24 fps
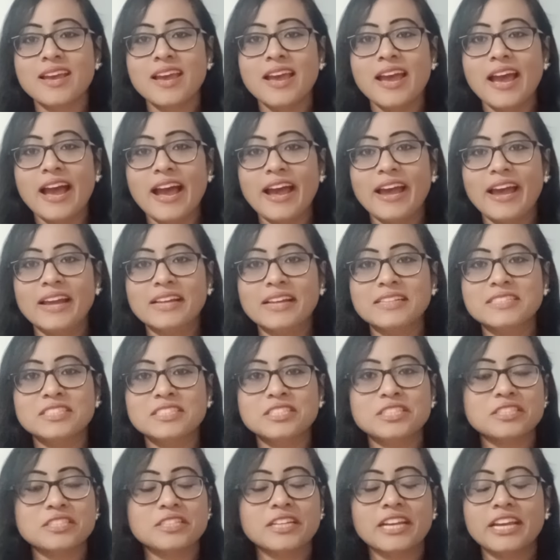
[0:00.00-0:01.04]
and
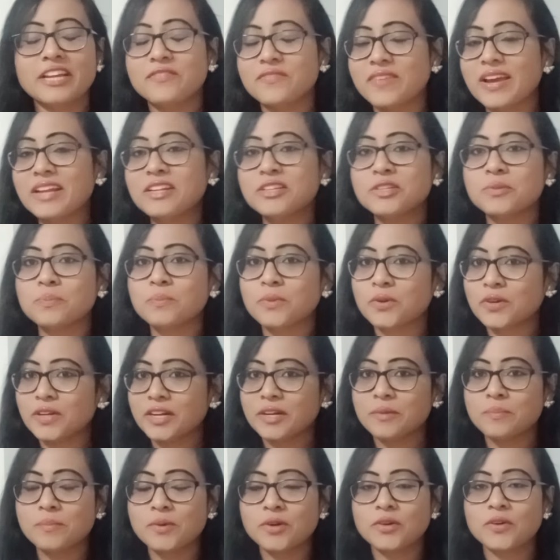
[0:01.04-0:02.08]
invent more
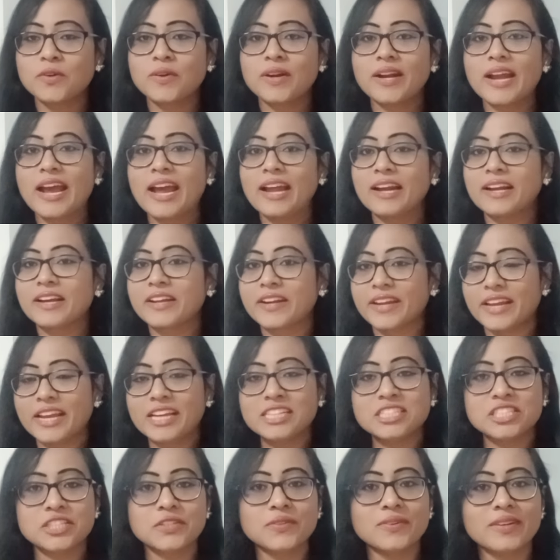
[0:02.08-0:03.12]
and more
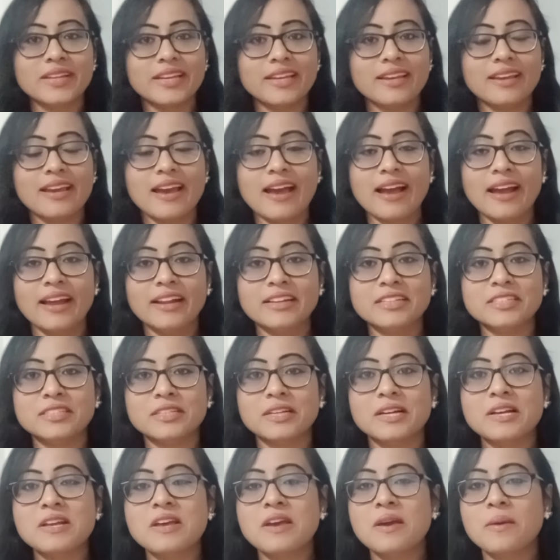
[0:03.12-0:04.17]
creatively, and
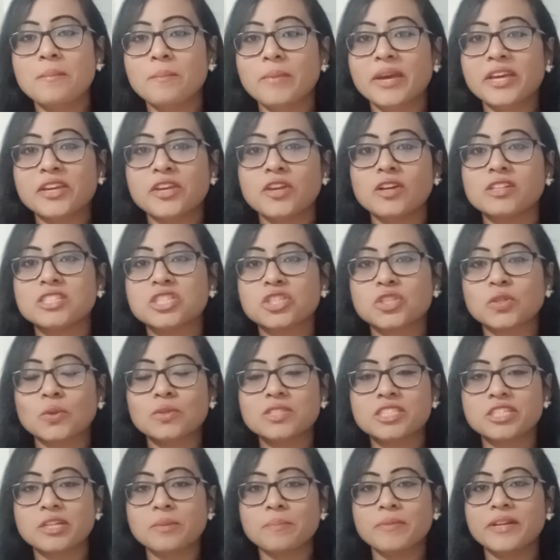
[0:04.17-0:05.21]
make your
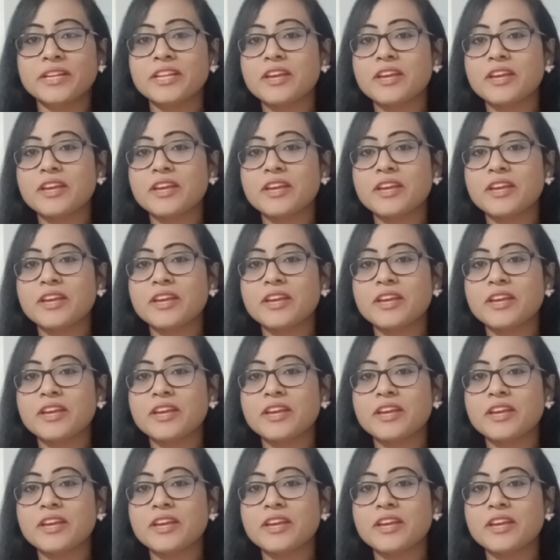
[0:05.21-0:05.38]
social media